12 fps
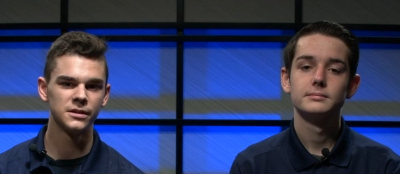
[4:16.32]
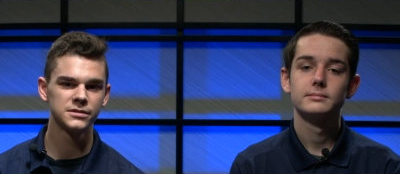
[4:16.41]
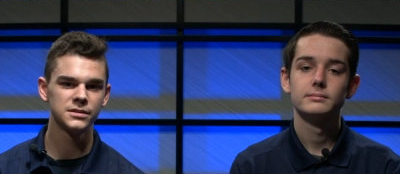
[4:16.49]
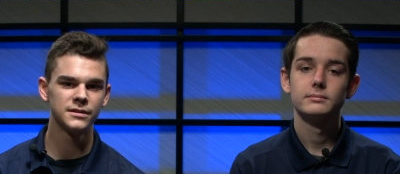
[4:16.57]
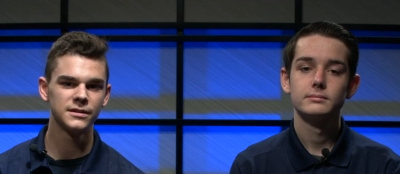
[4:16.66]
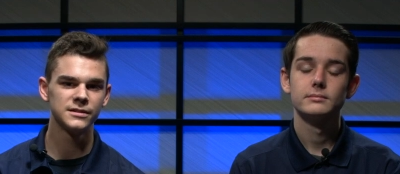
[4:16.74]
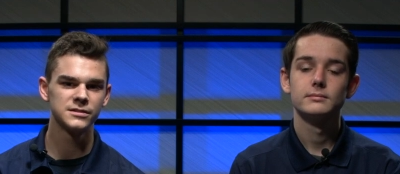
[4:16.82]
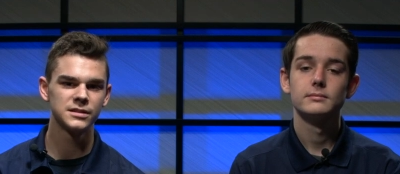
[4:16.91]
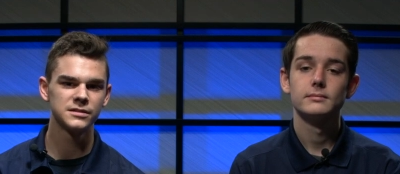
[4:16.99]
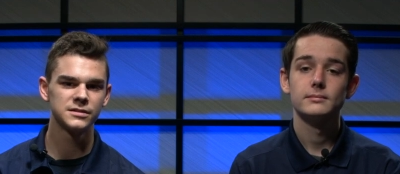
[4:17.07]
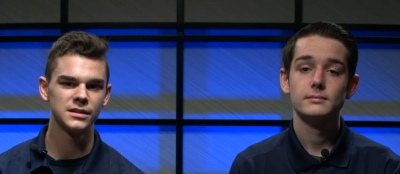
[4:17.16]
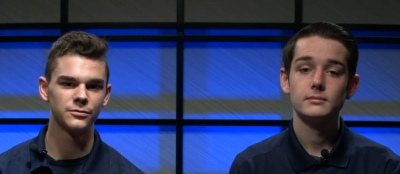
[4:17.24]
Speaker 1: on Sunday the
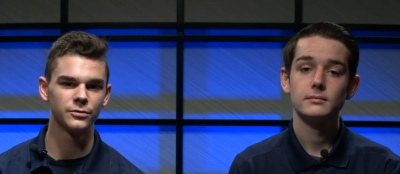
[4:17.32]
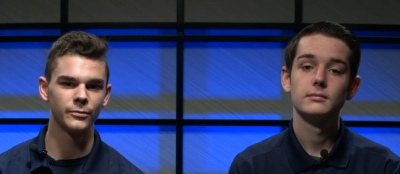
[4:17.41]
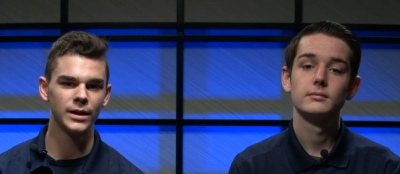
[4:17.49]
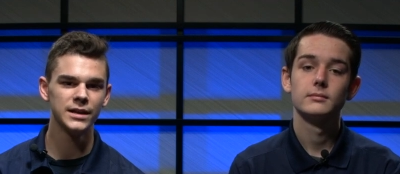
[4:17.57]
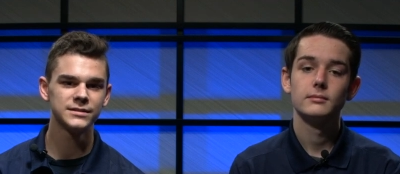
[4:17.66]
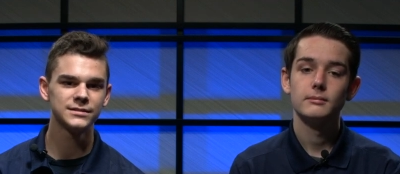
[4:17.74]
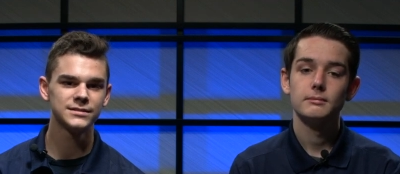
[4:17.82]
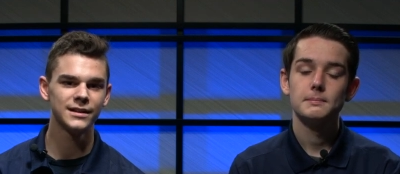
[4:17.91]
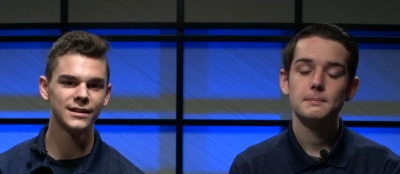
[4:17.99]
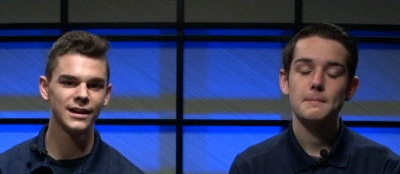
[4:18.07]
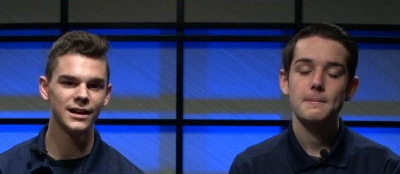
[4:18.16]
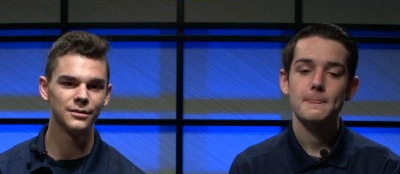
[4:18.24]
16th from 8 to 10
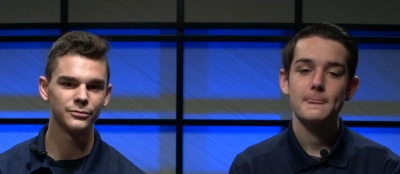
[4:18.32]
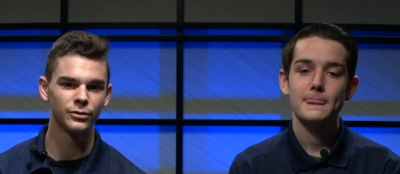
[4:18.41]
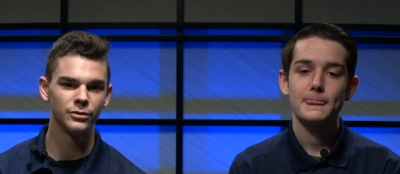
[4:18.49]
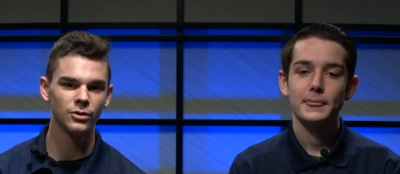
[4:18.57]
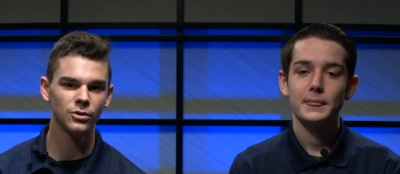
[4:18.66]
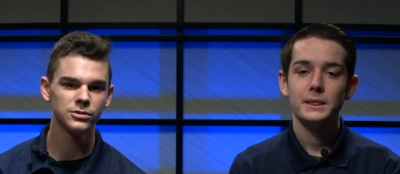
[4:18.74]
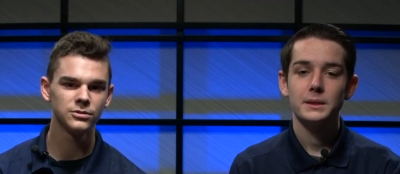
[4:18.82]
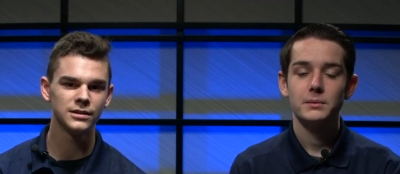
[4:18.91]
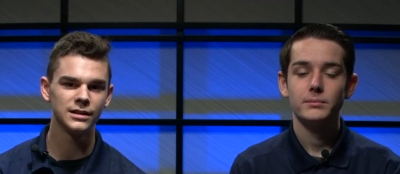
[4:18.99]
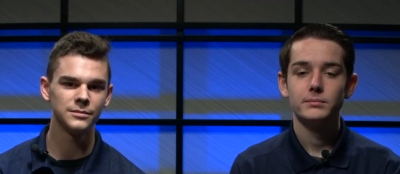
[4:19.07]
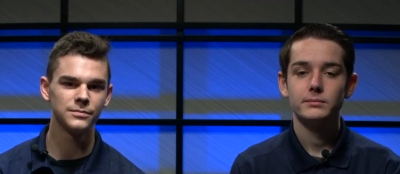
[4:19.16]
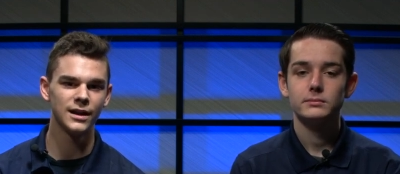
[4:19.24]
a.m. for an
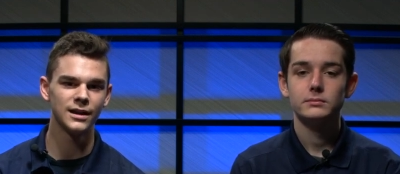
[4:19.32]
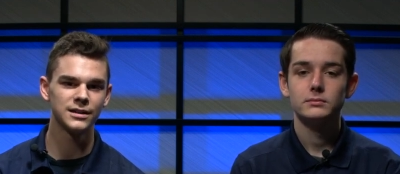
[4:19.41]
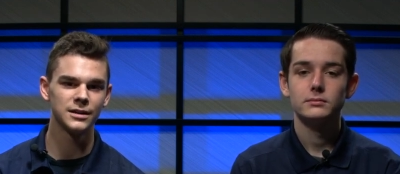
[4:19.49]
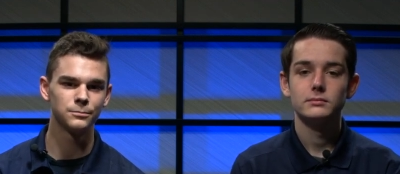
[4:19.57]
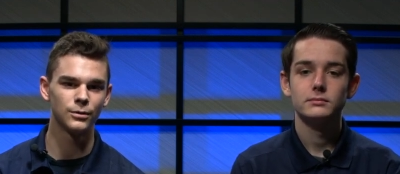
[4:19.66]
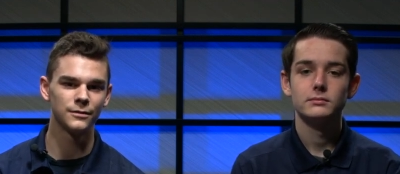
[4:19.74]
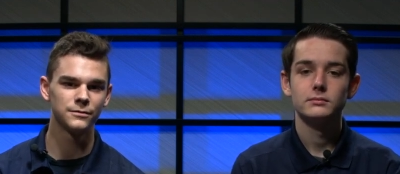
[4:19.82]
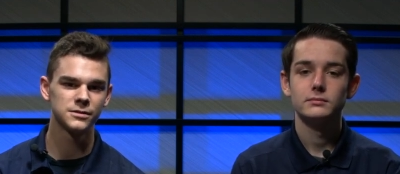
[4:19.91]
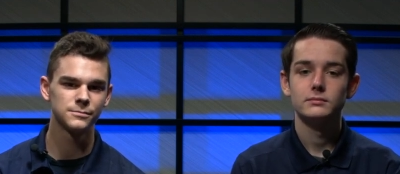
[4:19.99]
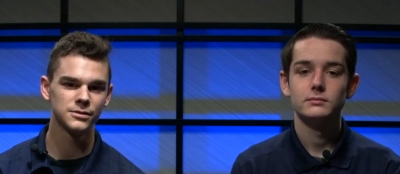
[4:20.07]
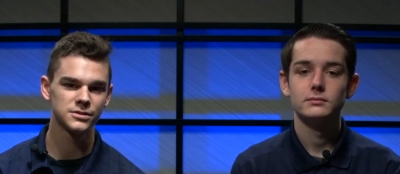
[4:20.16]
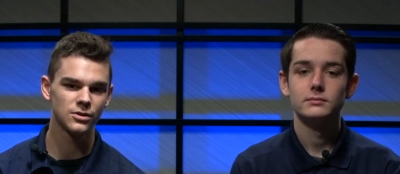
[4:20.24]
all-you-can-eat pancake breakfast
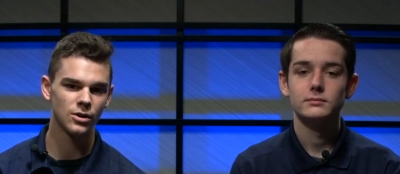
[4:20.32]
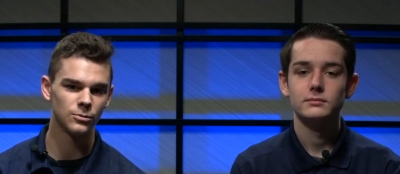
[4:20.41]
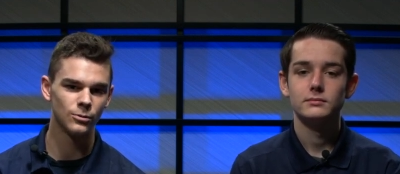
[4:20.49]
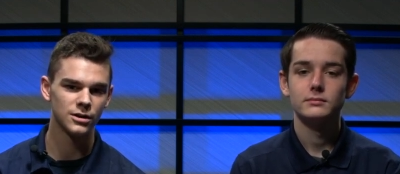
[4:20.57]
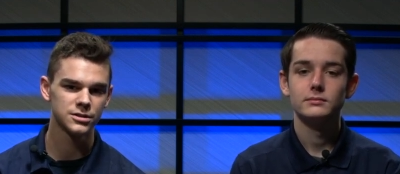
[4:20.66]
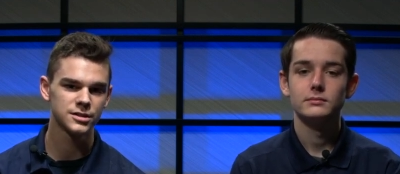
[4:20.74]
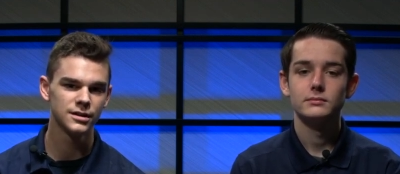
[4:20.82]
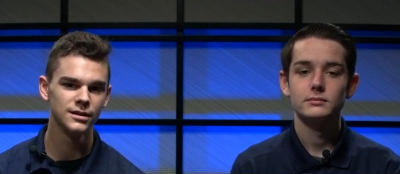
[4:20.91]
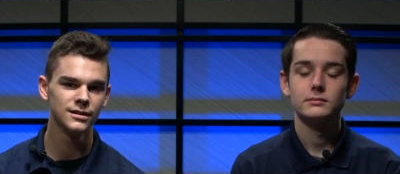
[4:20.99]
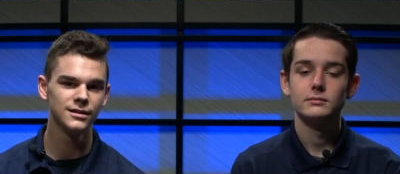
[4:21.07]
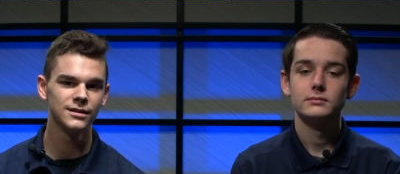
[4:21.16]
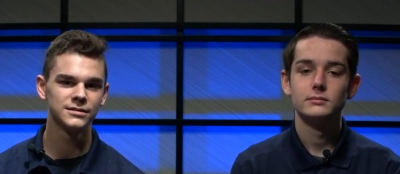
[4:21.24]
plus car wash.
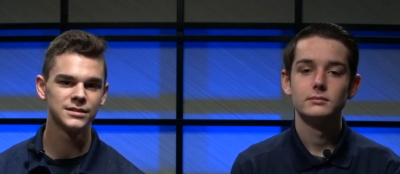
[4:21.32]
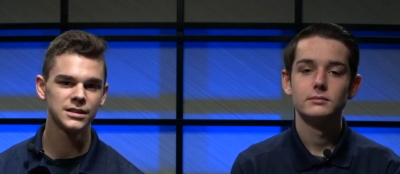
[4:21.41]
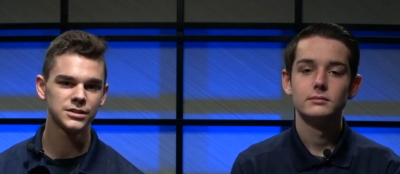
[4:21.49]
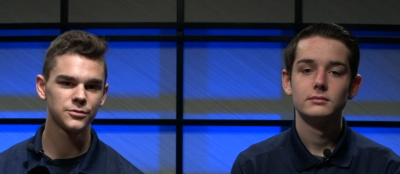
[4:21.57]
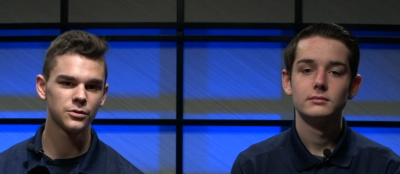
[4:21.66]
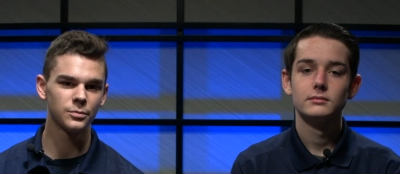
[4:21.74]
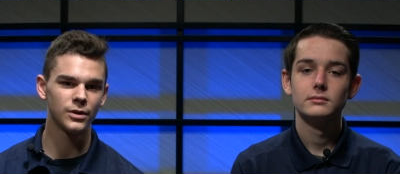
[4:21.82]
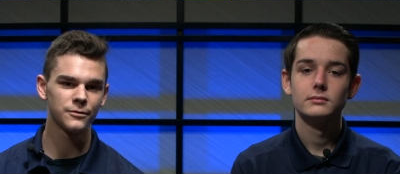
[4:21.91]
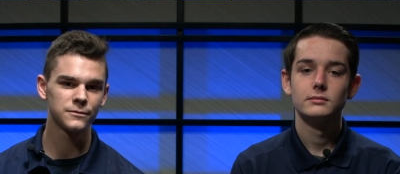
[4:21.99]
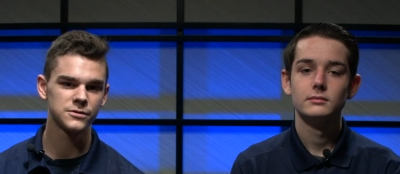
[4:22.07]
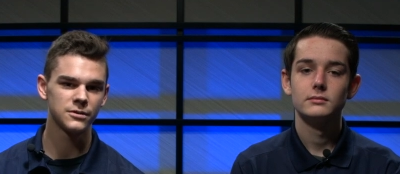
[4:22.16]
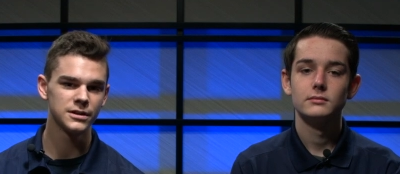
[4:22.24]
Tickets for the
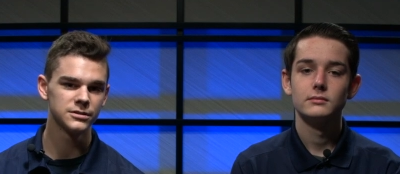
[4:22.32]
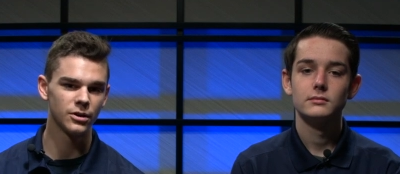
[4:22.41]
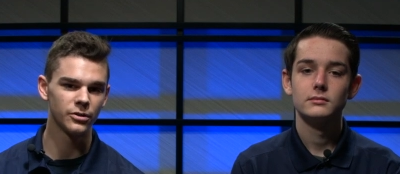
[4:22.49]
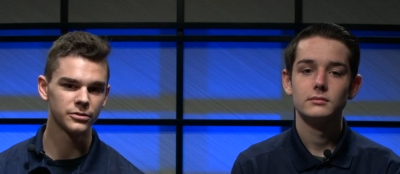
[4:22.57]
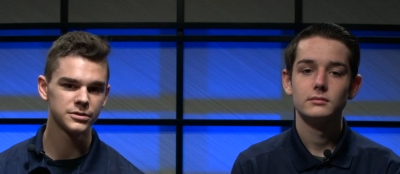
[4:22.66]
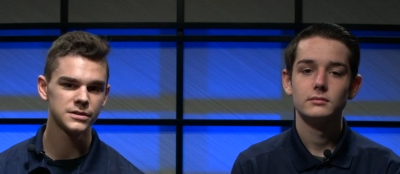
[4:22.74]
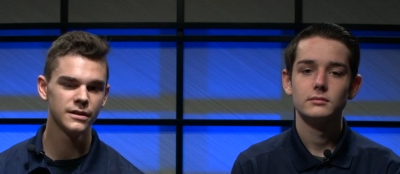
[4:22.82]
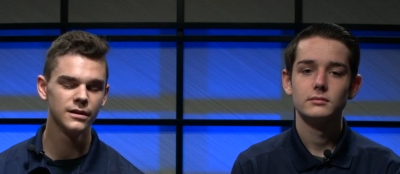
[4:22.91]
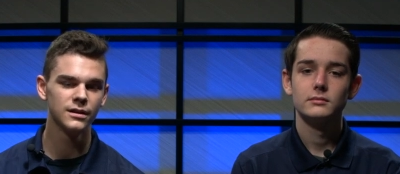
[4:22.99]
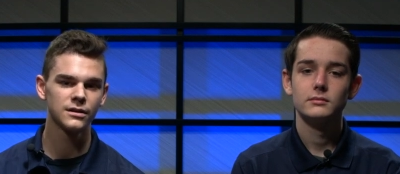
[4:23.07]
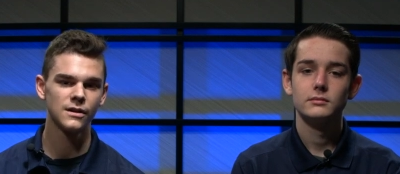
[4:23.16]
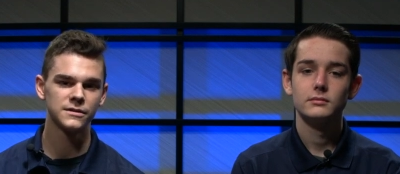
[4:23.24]
breakfast are $8.
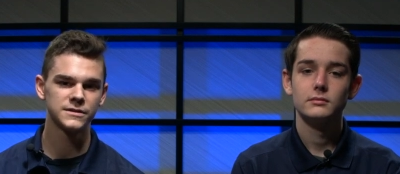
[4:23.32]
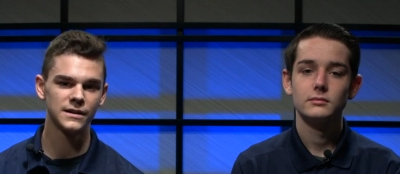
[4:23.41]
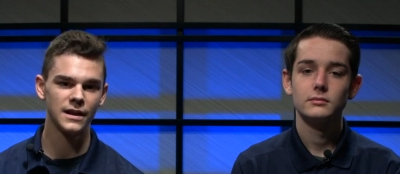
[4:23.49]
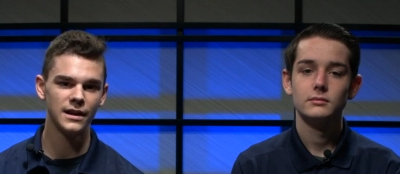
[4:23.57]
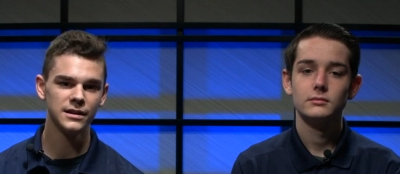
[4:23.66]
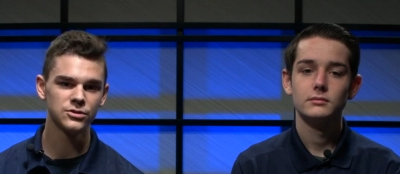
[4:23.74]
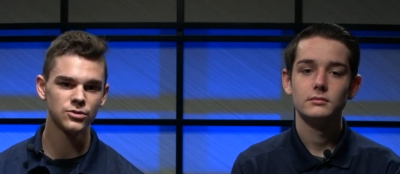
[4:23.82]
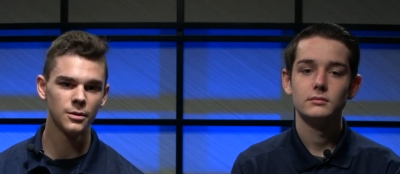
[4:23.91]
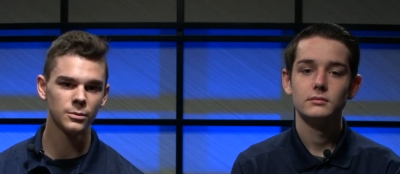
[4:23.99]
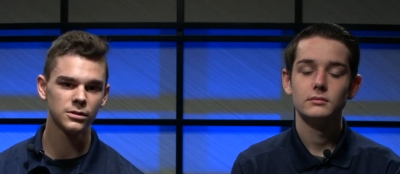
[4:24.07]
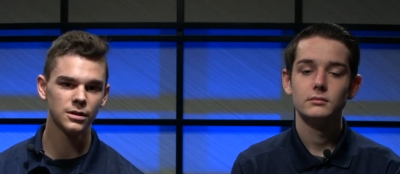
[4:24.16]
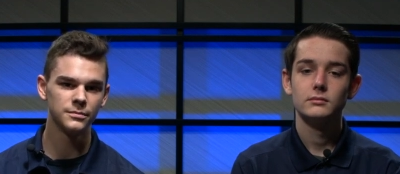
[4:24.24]
Contact any drama
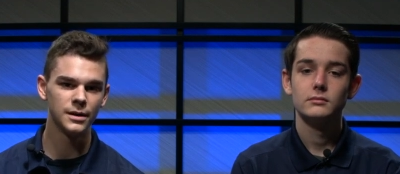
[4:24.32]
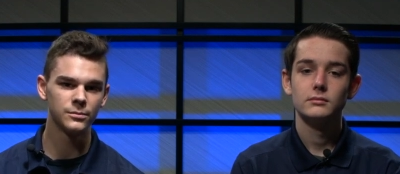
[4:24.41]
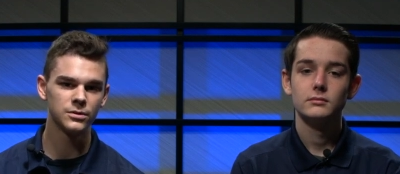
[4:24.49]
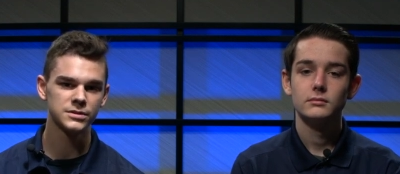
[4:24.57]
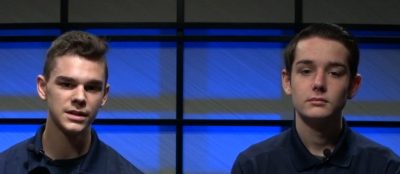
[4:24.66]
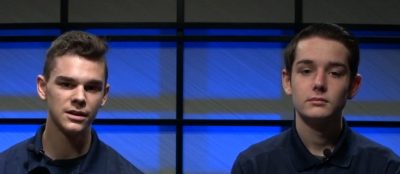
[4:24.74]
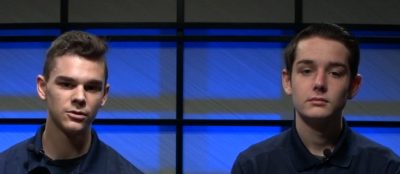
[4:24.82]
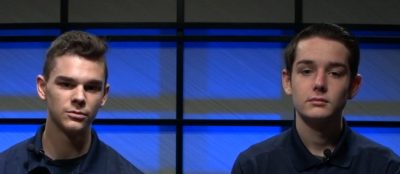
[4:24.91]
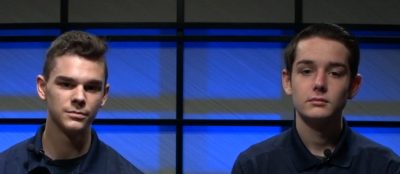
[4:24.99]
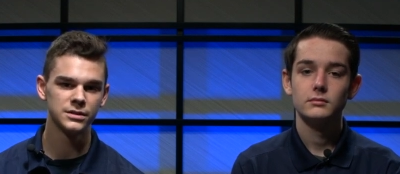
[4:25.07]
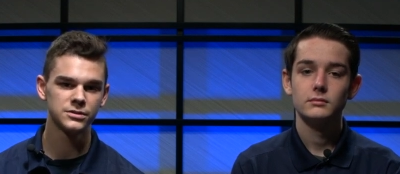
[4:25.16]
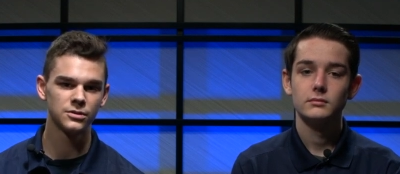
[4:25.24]
club members and or
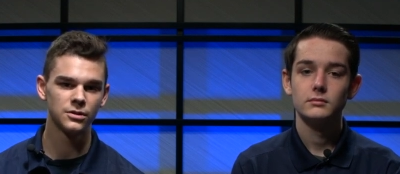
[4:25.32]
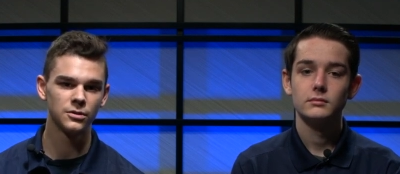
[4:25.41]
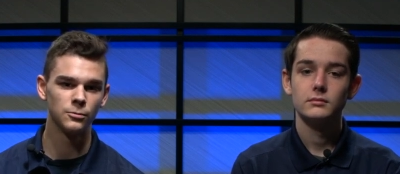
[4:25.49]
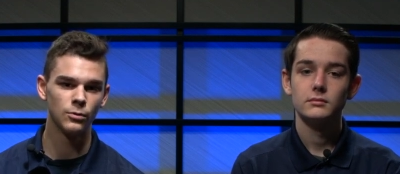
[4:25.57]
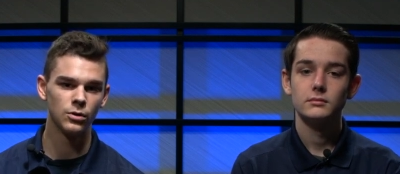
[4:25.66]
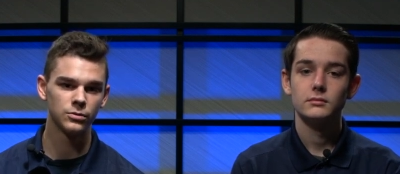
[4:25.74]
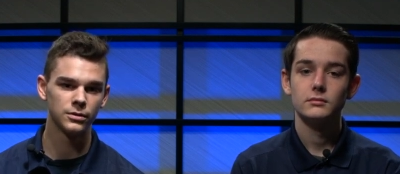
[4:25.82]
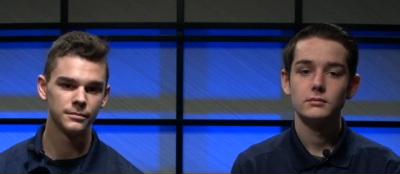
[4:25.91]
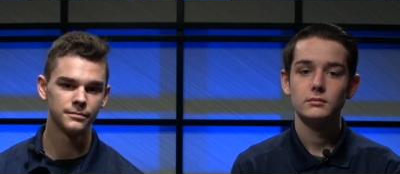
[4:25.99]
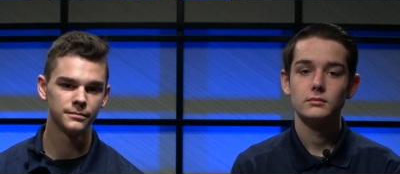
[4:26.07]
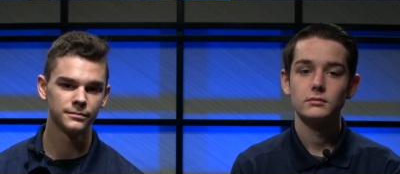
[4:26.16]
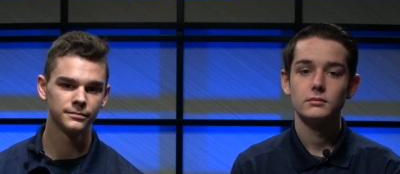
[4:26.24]
Mr. Walgreen.